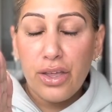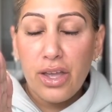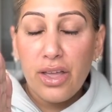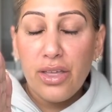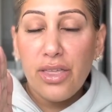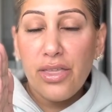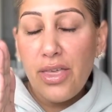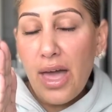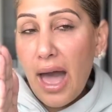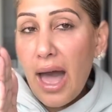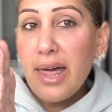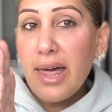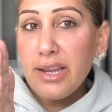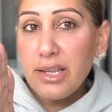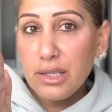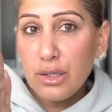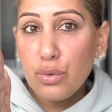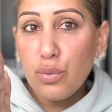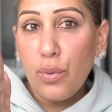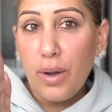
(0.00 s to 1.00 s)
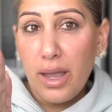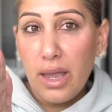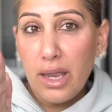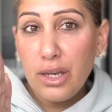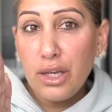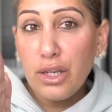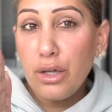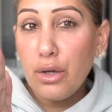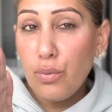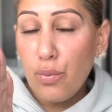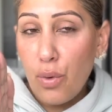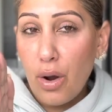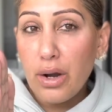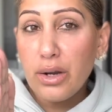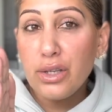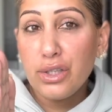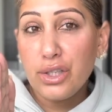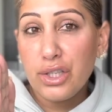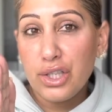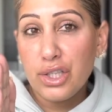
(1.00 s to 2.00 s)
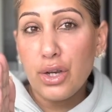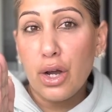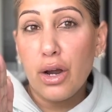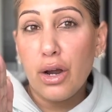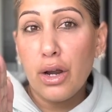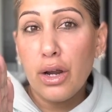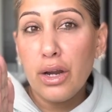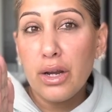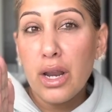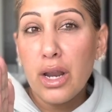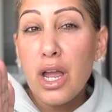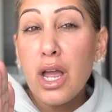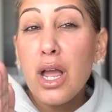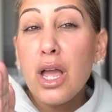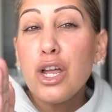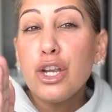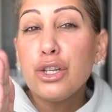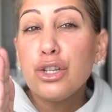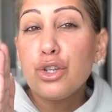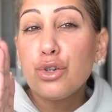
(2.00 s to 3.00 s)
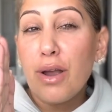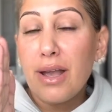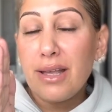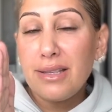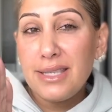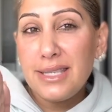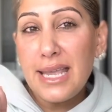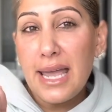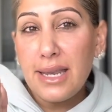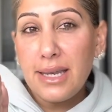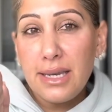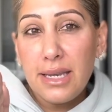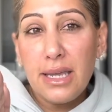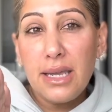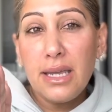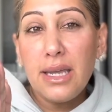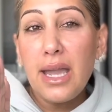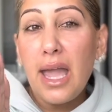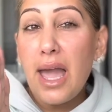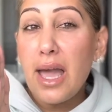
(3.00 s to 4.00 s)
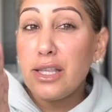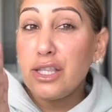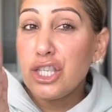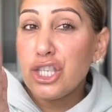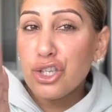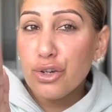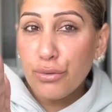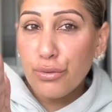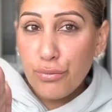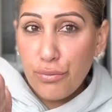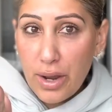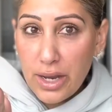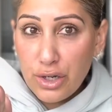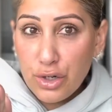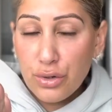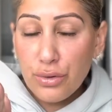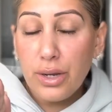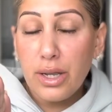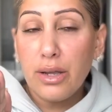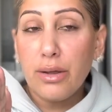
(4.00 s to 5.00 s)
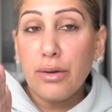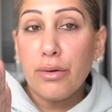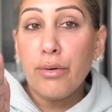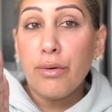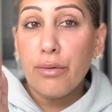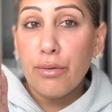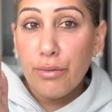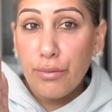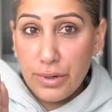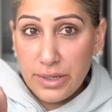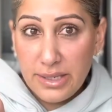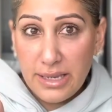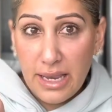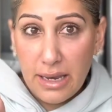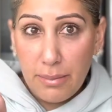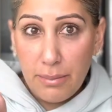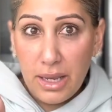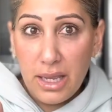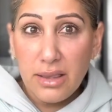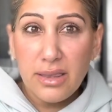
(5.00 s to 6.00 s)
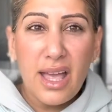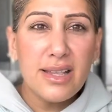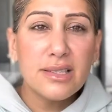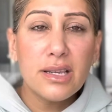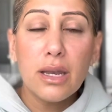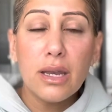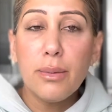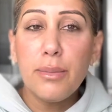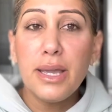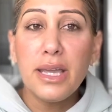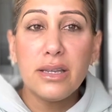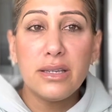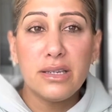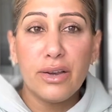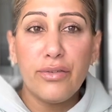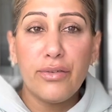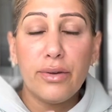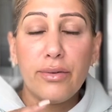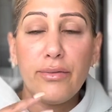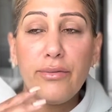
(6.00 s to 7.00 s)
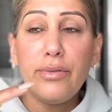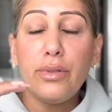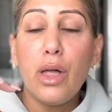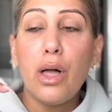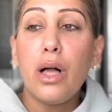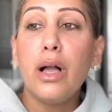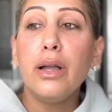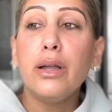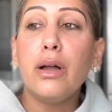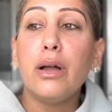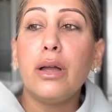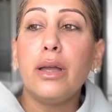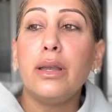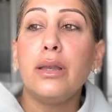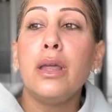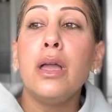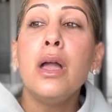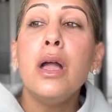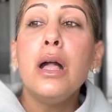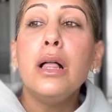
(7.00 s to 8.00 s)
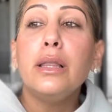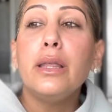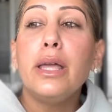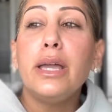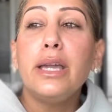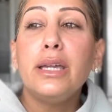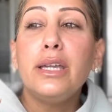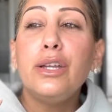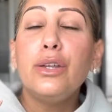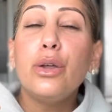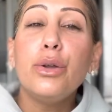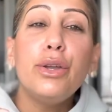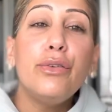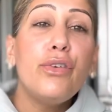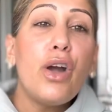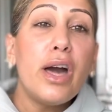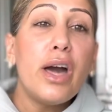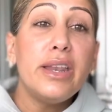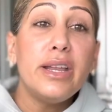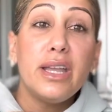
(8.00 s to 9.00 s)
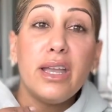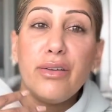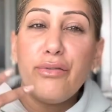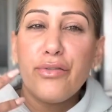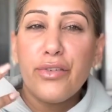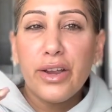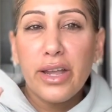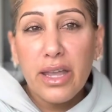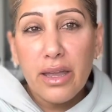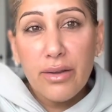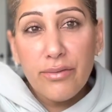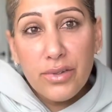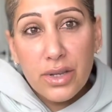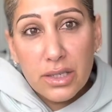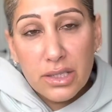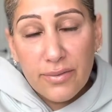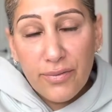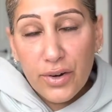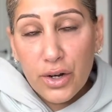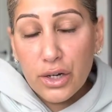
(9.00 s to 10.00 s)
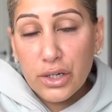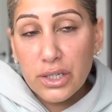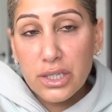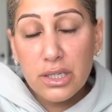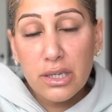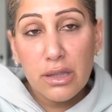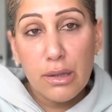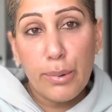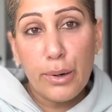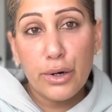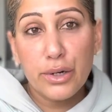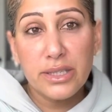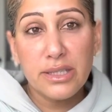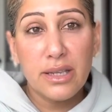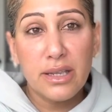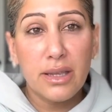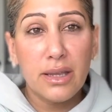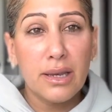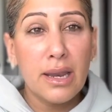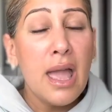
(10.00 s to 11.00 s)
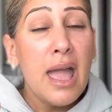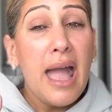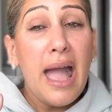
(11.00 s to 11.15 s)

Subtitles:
That is when you want to start transcending and surrendering resentment. That's going to be a different vlog on, like, you know, you've got to give forgiveness first to the person.